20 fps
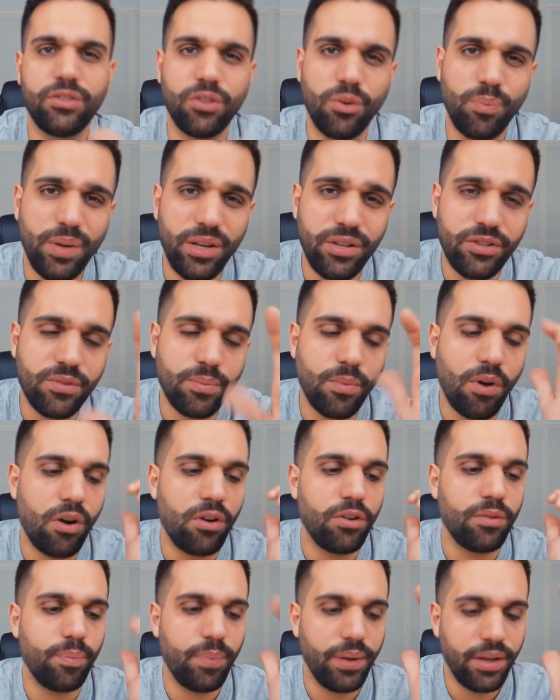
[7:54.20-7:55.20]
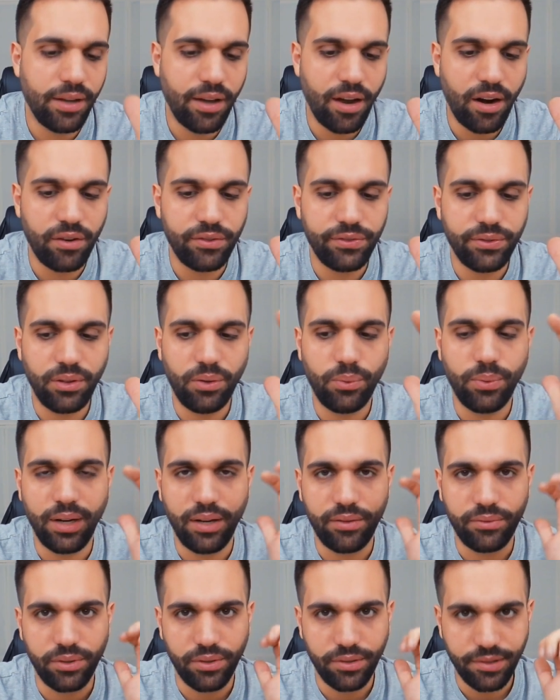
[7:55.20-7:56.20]
So be smart, be careful
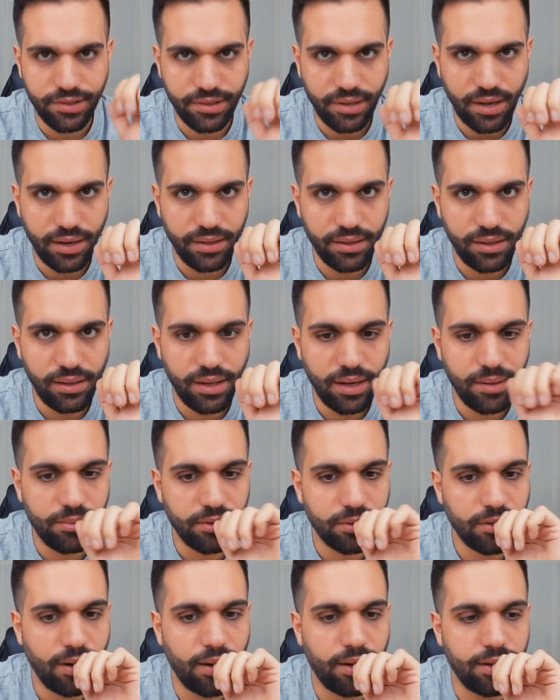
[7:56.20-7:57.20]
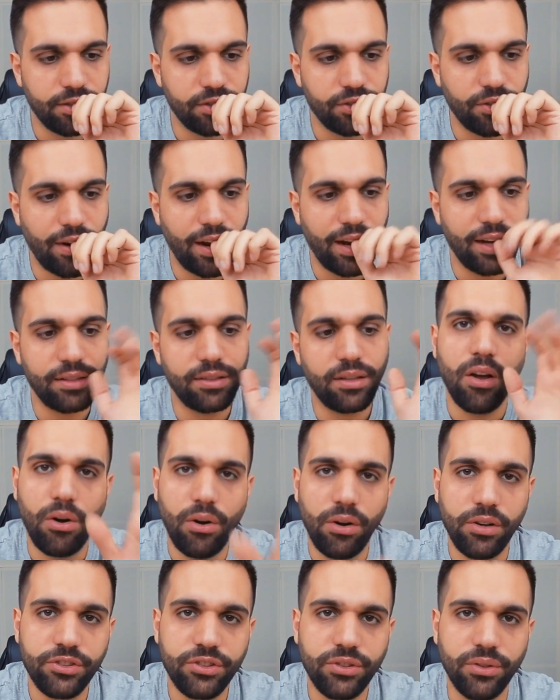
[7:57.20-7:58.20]
whenever you sign a label contract.
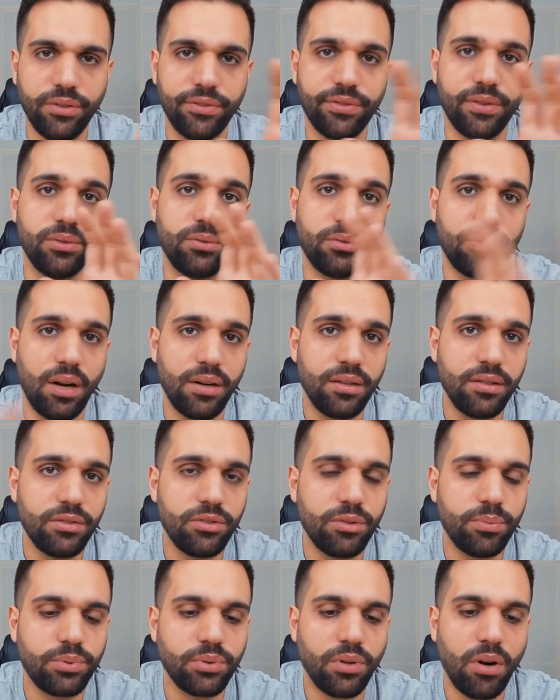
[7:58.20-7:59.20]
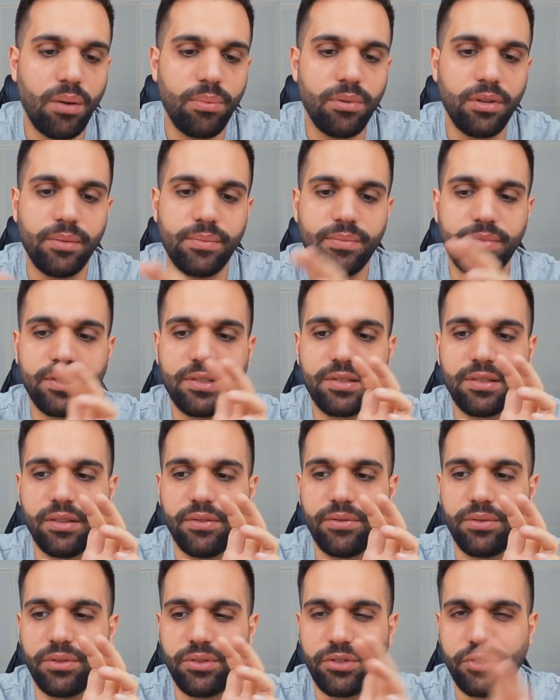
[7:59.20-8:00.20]
Also, if you run into problems,
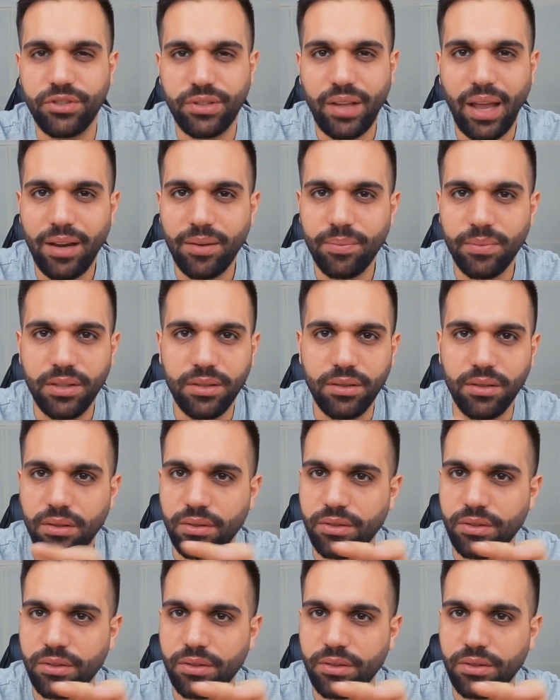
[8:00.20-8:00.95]
if your statement